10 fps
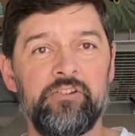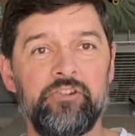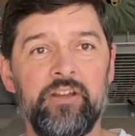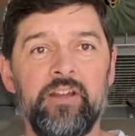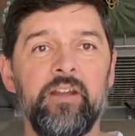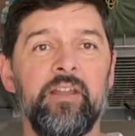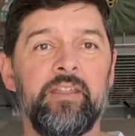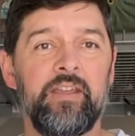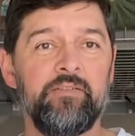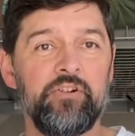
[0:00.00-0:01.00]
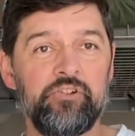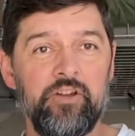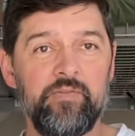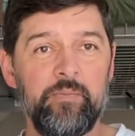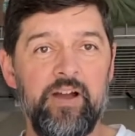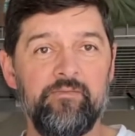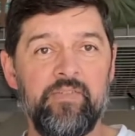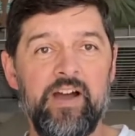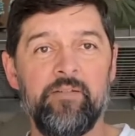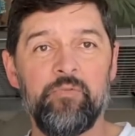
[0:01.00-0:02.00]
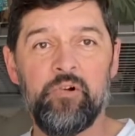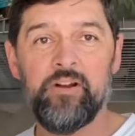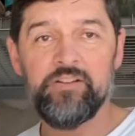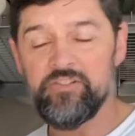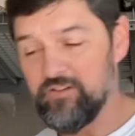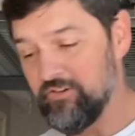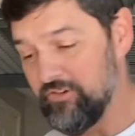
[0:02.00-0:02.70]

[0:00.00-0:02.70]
and then give yourself about 5 more inches